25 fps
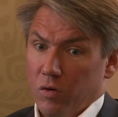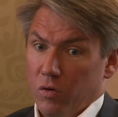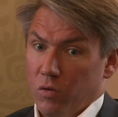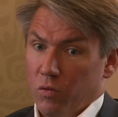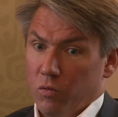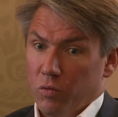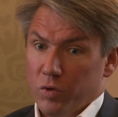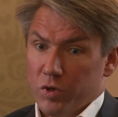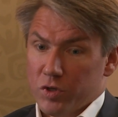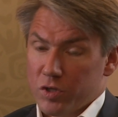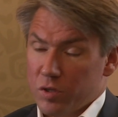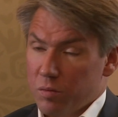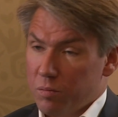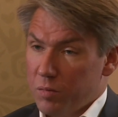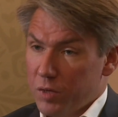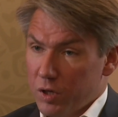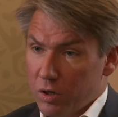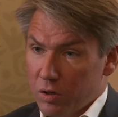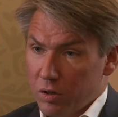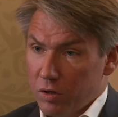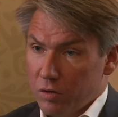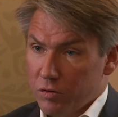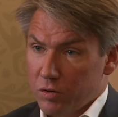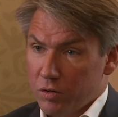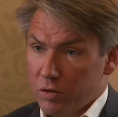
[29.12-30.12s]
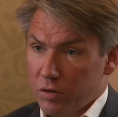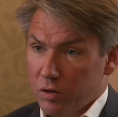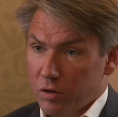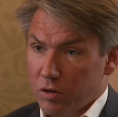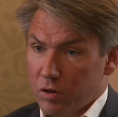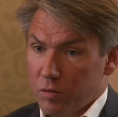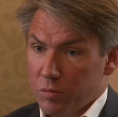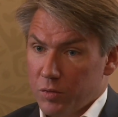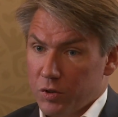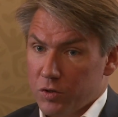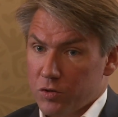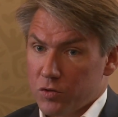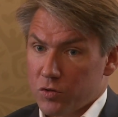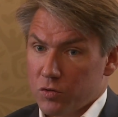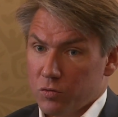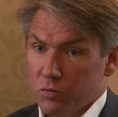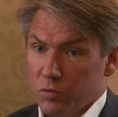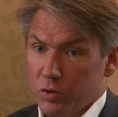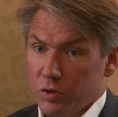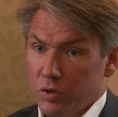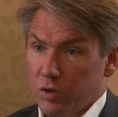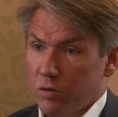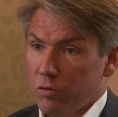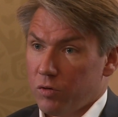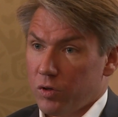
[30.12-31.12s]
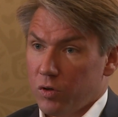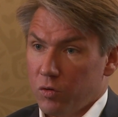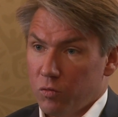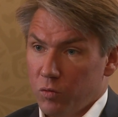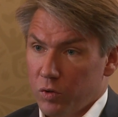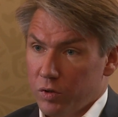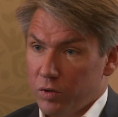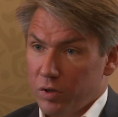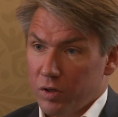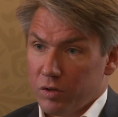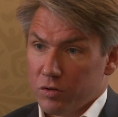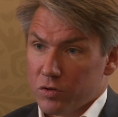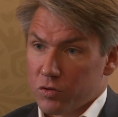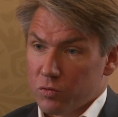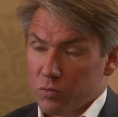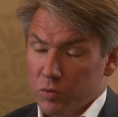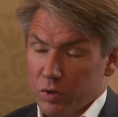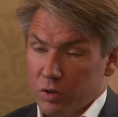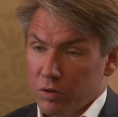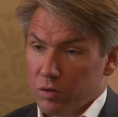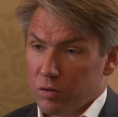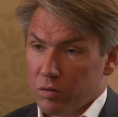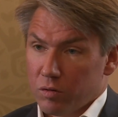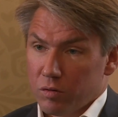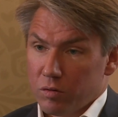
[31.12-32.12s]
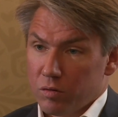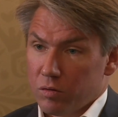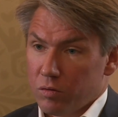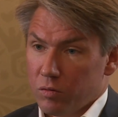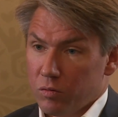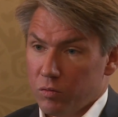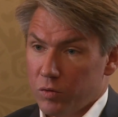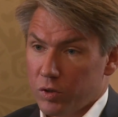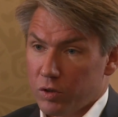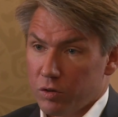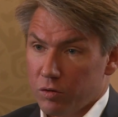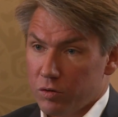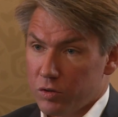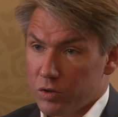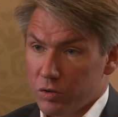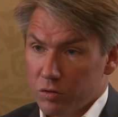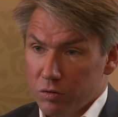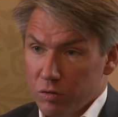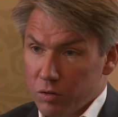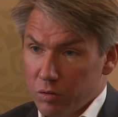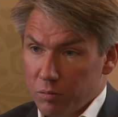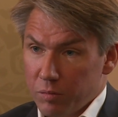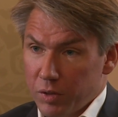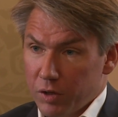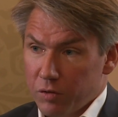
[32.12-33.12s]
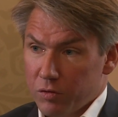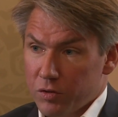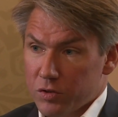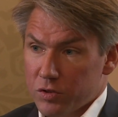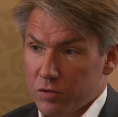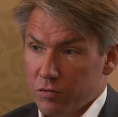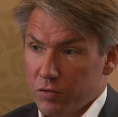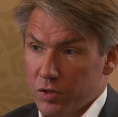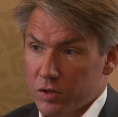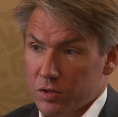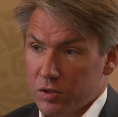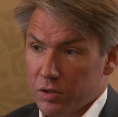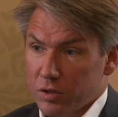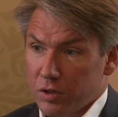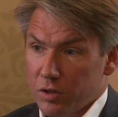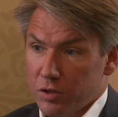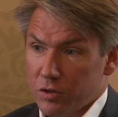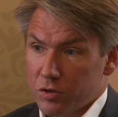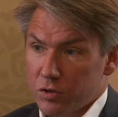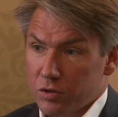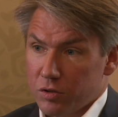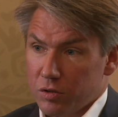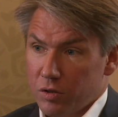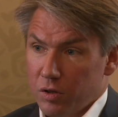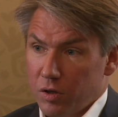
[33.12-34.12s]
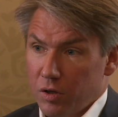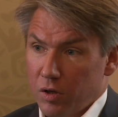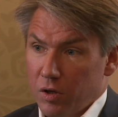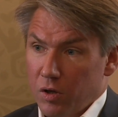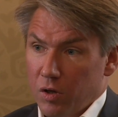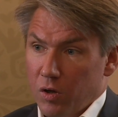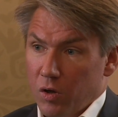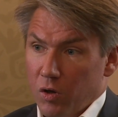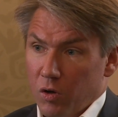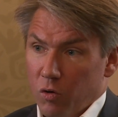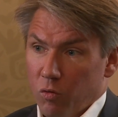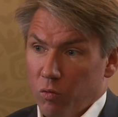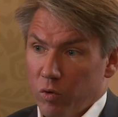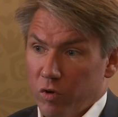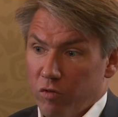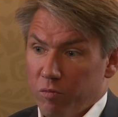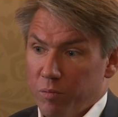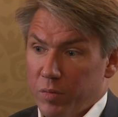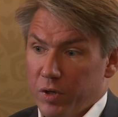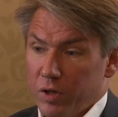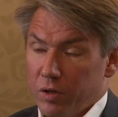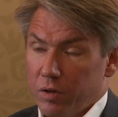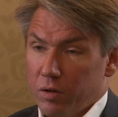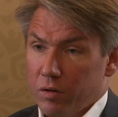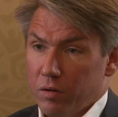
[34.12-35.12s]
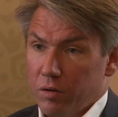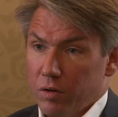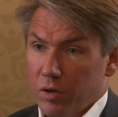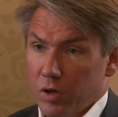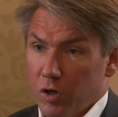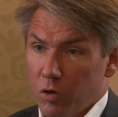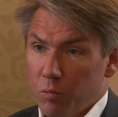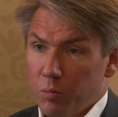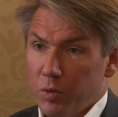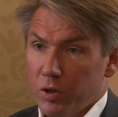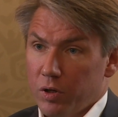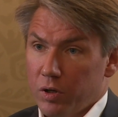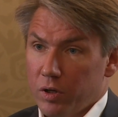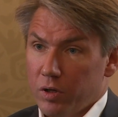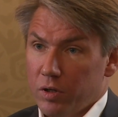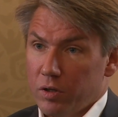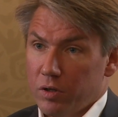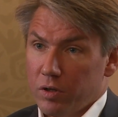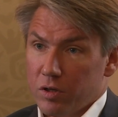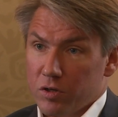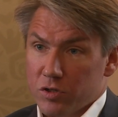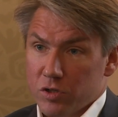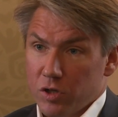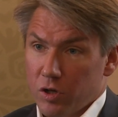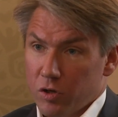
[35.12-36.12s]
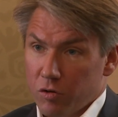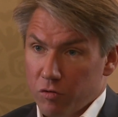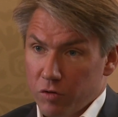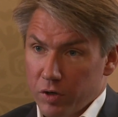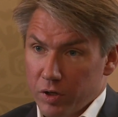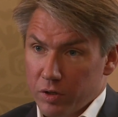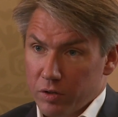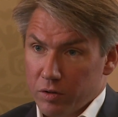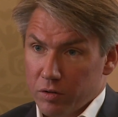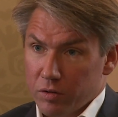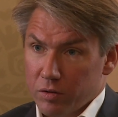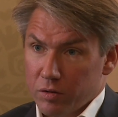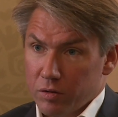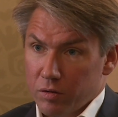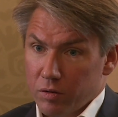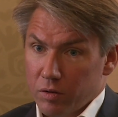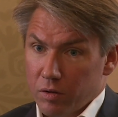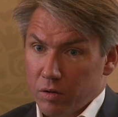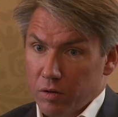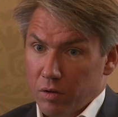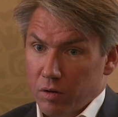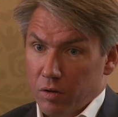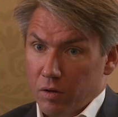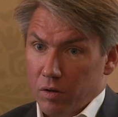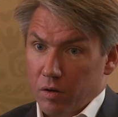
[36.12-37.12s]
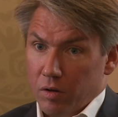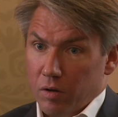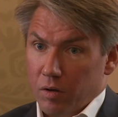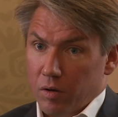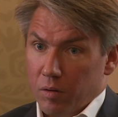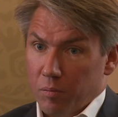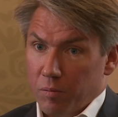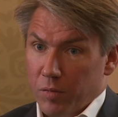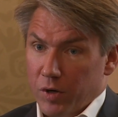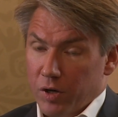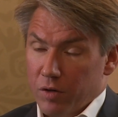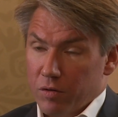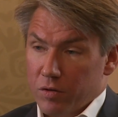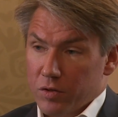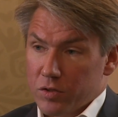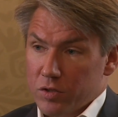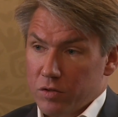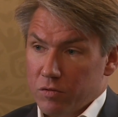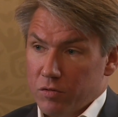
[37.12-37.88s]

We submitted all the documents. We don't know what else we could do about this investigation. We've been openly exonerated by this